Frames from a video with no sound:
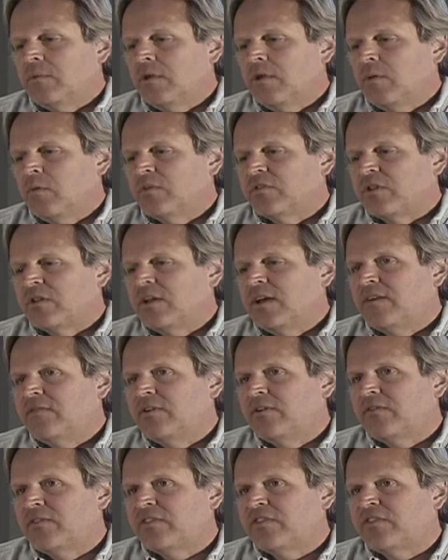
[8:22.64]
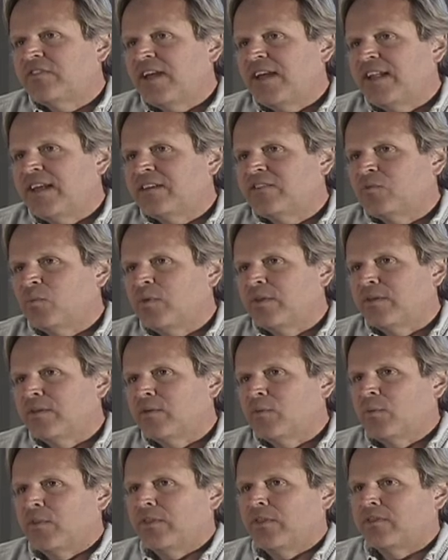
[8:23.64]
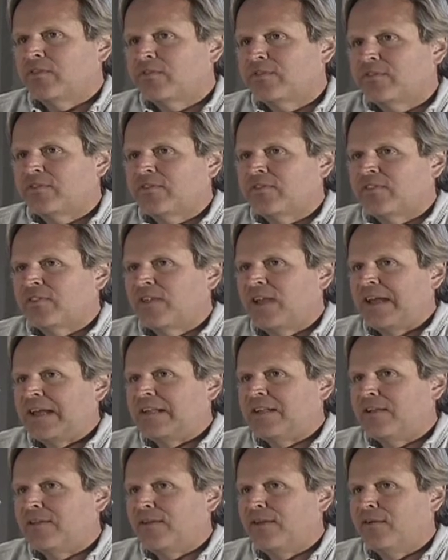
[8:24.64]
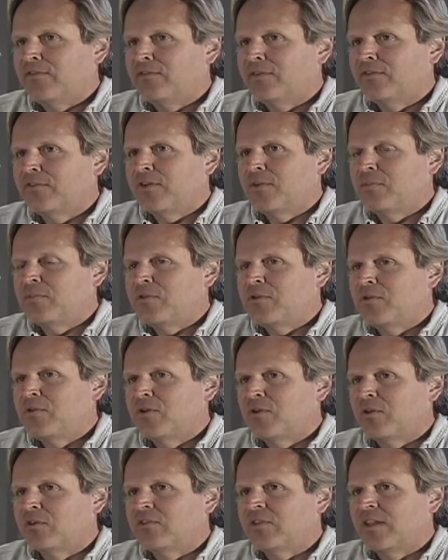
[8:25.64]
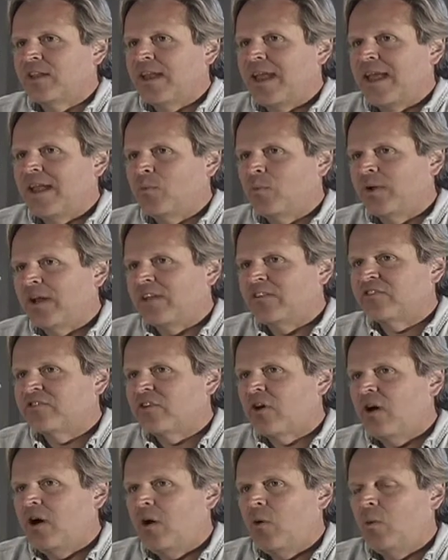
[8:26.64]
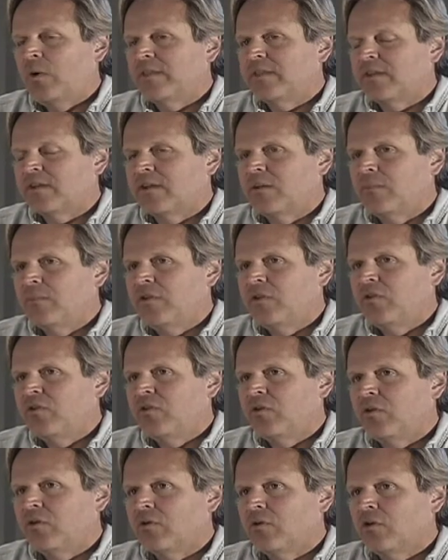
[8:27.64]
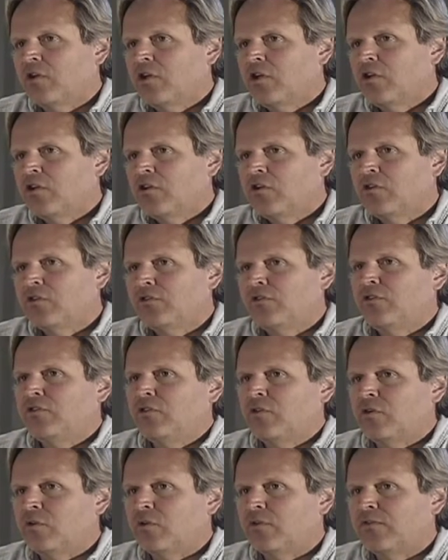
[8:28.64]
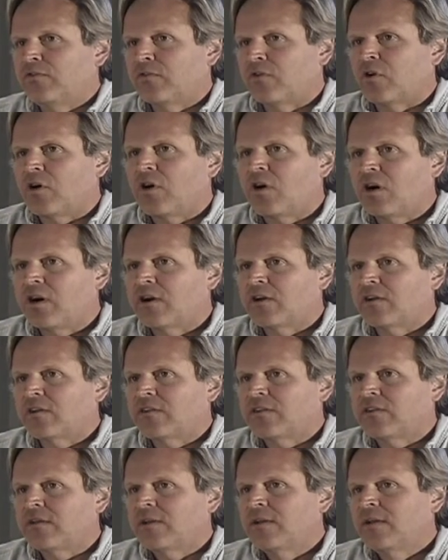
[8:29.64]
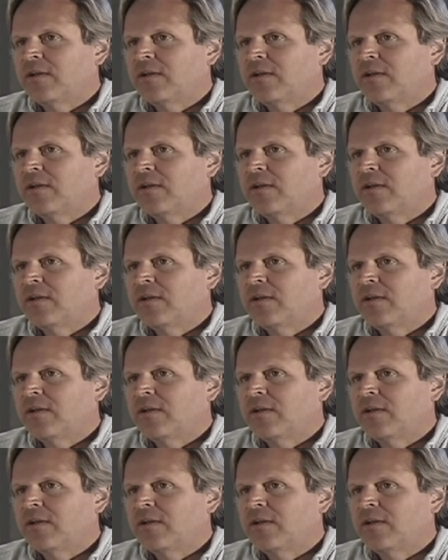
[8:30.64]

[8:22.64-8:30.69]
a love of aesthetics with a slight love of computers, and when I saw what the computer could do for art,